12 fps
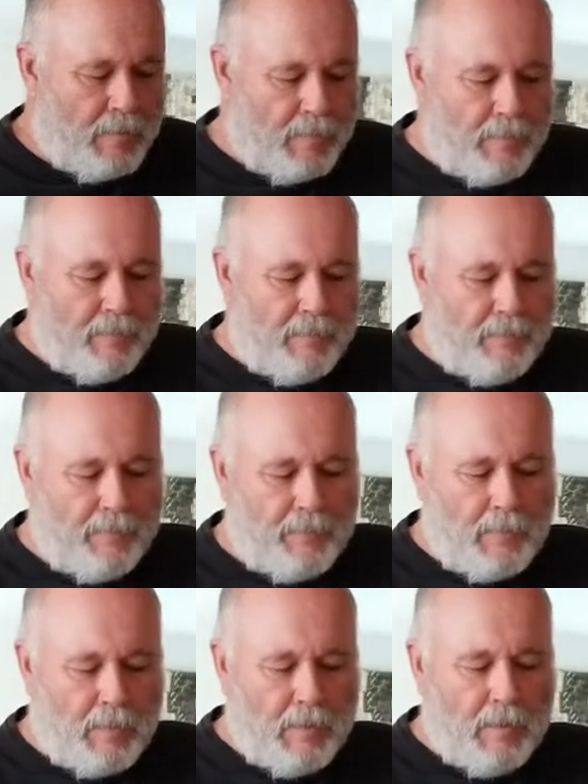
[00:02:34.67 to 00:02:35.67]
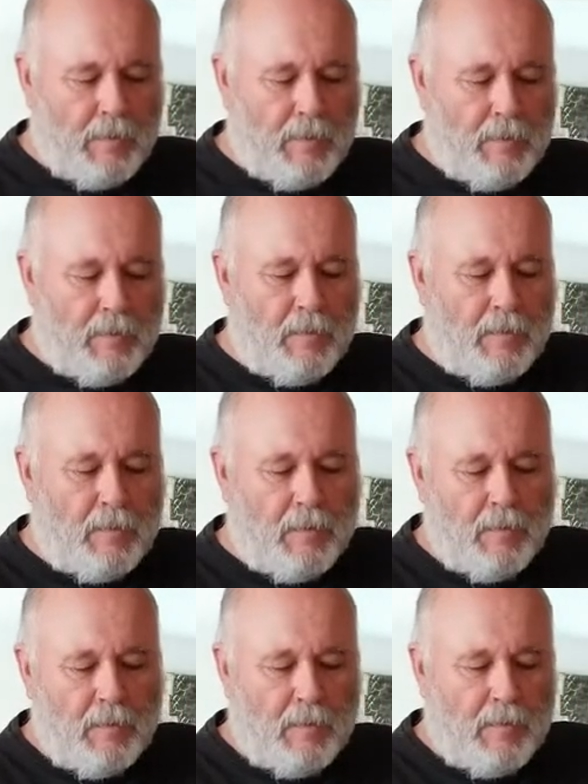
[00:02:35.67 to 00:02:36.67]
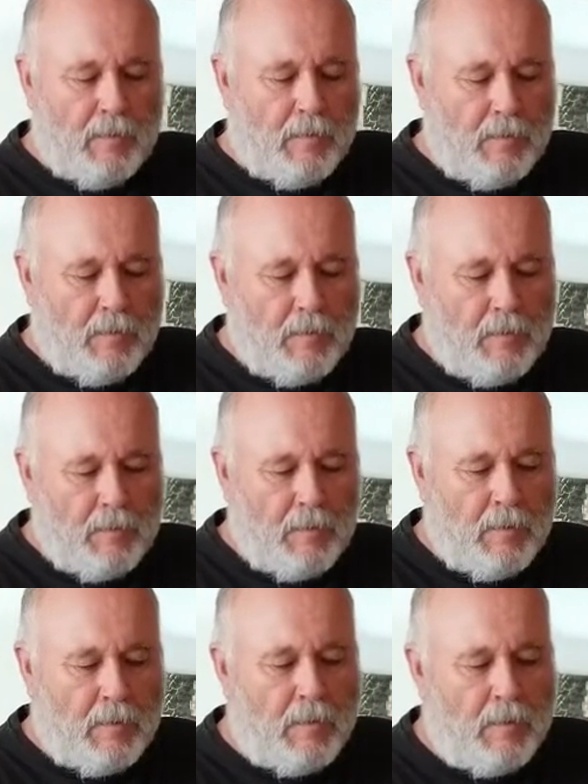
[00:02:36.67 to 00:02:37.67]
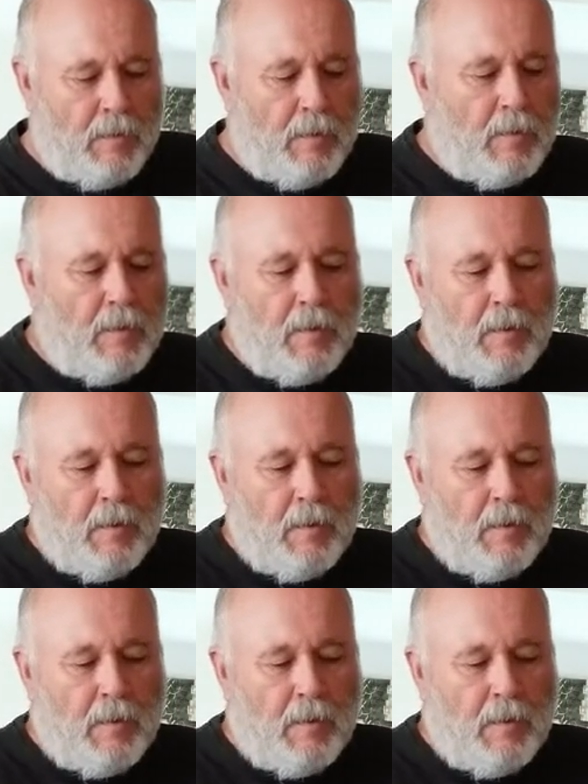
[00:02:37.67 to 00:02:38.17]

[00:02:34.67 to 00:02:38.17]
[no speech]